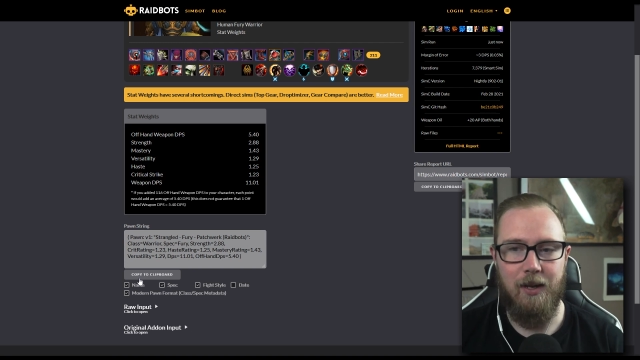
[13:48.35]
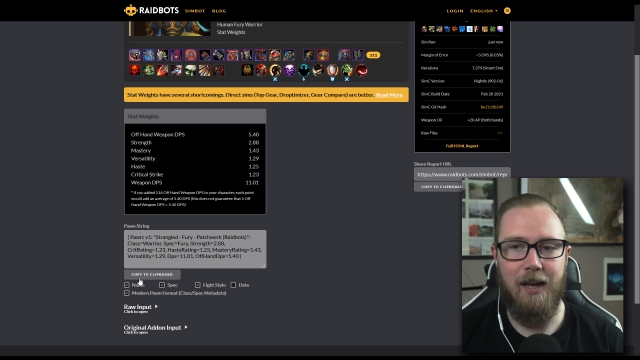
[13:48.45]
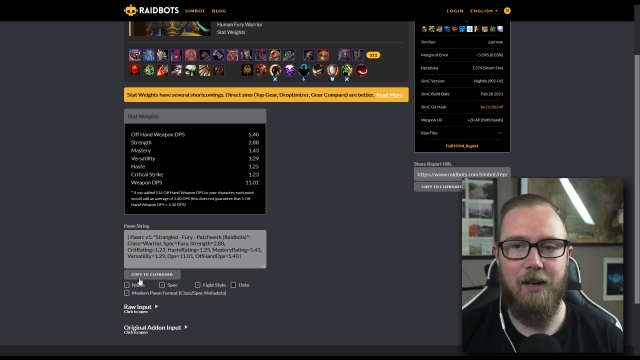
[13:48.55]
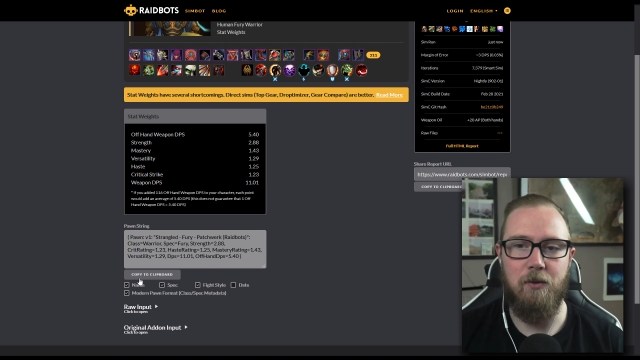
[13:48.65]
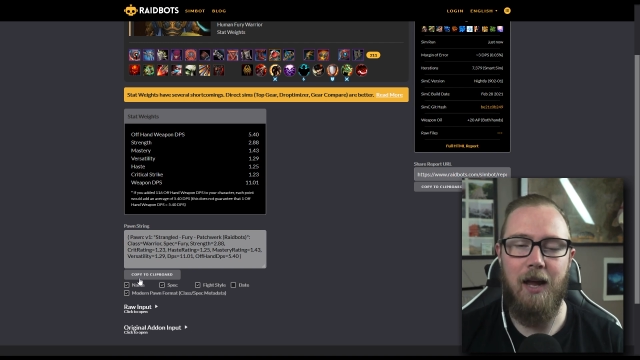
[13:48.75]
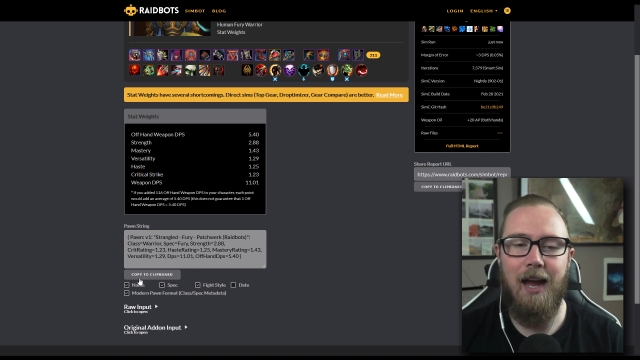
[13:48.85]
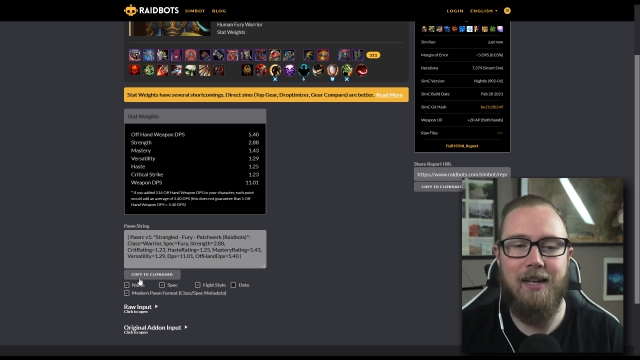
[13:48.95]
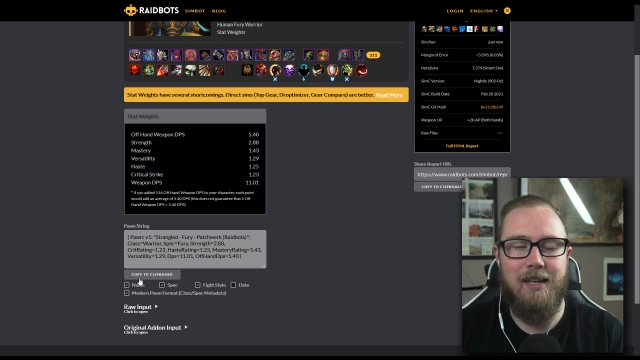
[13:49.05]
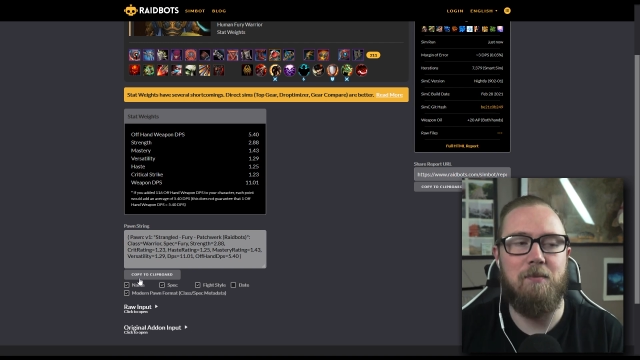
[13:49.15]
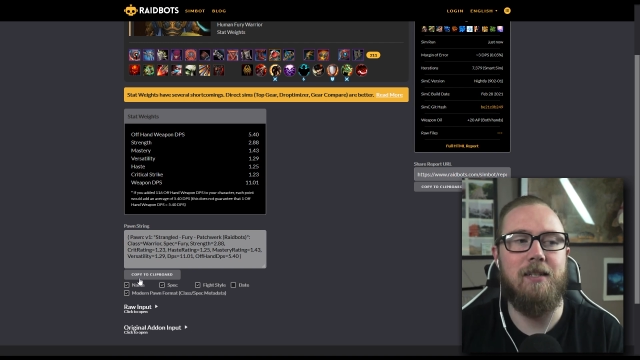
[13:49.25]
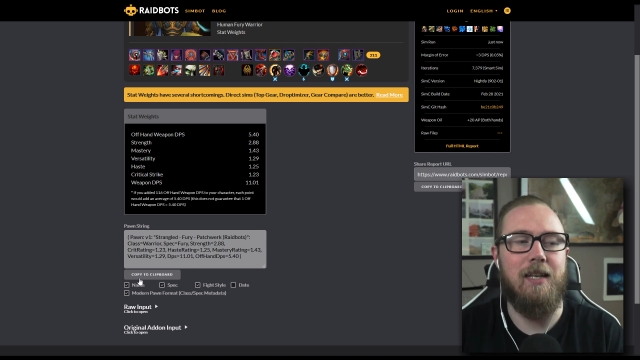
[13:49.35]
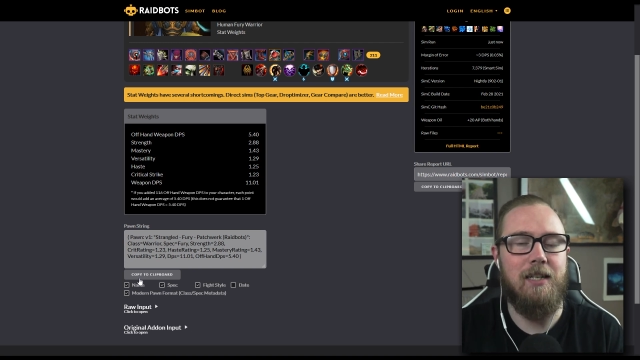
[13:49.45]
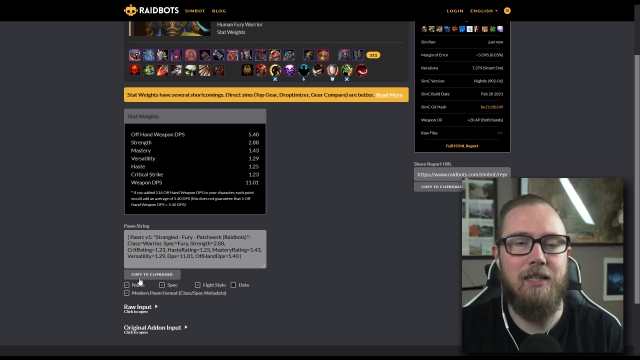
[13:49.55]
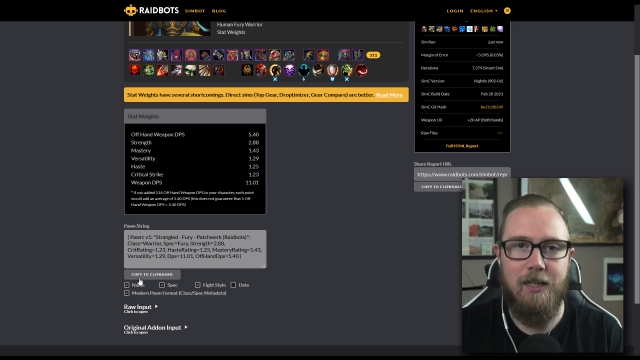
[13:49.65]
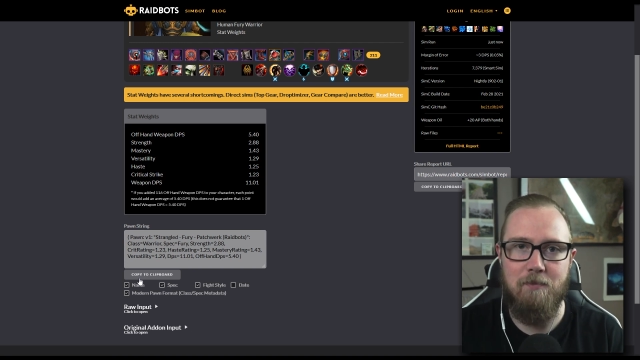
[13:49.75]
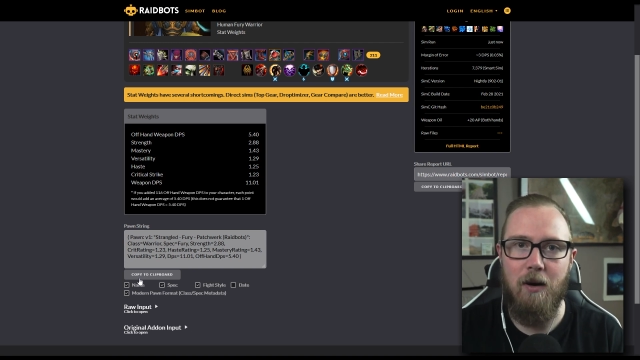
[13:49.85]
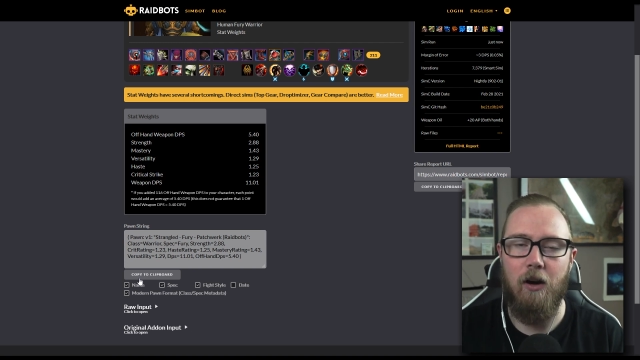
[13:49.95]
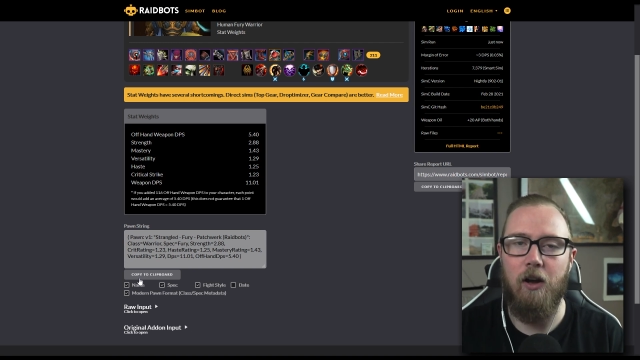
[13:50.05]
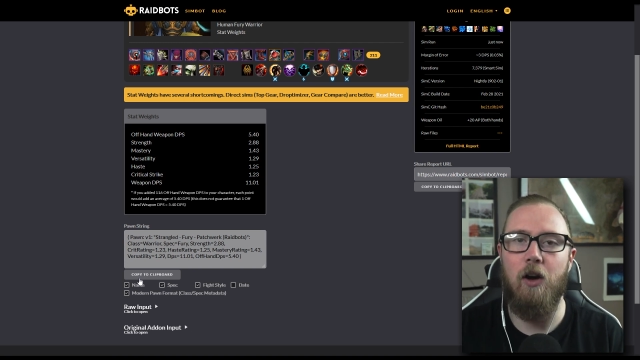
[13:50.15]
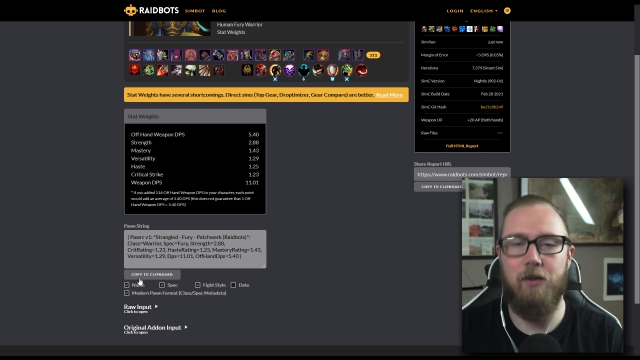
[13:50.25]
and it would add a percentage
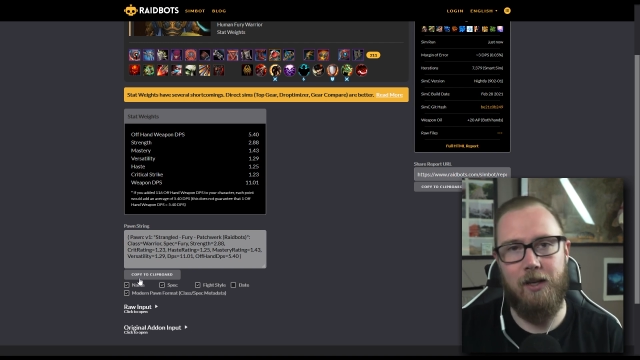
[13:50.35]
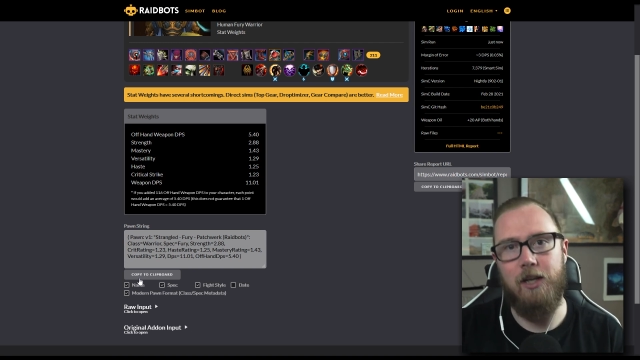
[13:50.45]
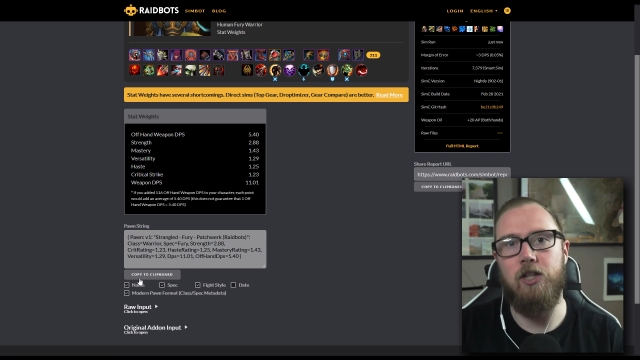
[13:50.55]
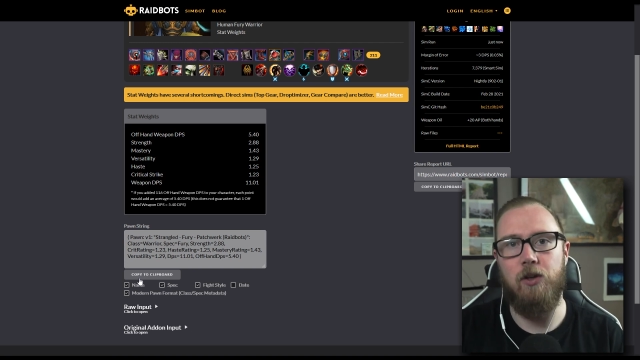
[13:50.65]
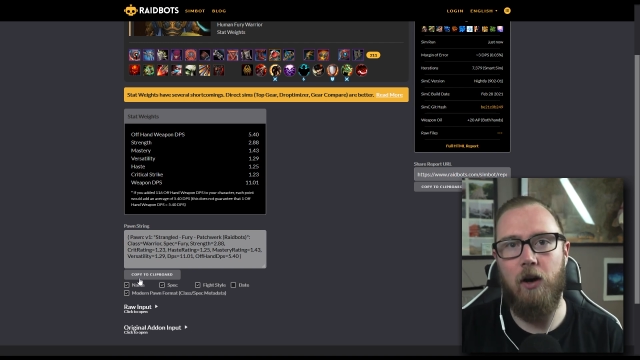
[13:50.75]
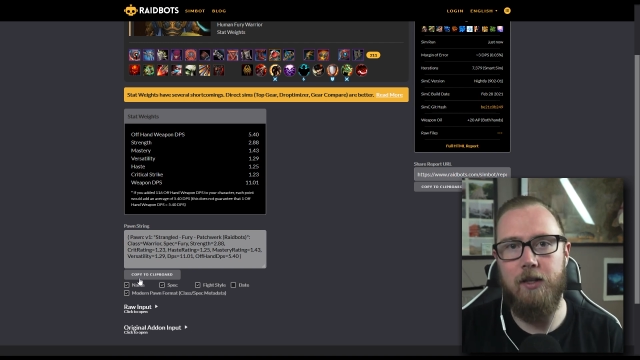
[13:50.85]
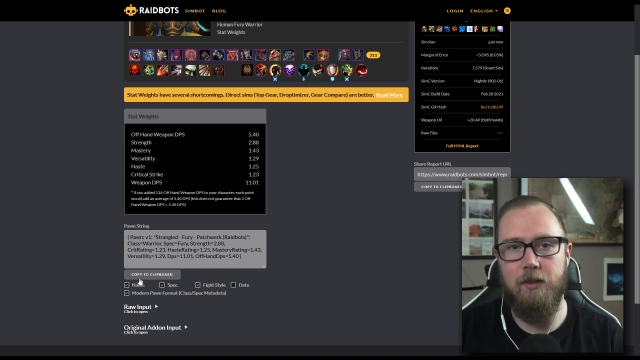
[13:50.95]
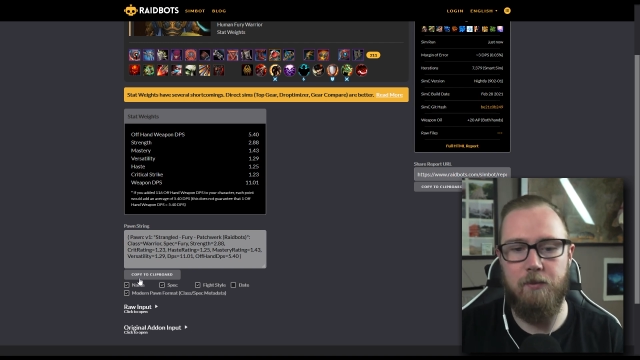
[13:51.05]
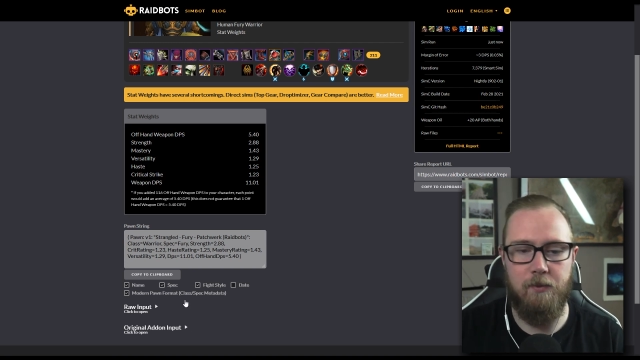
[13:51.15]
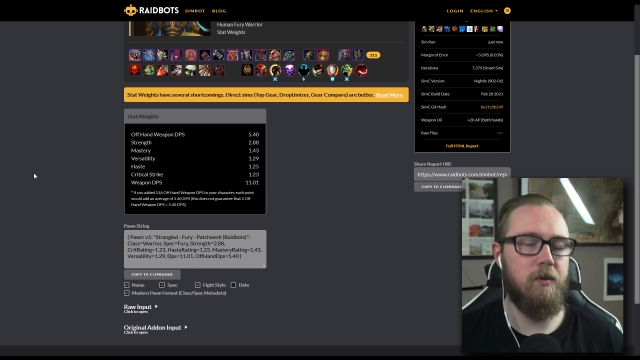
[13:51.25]
marker on each of your items.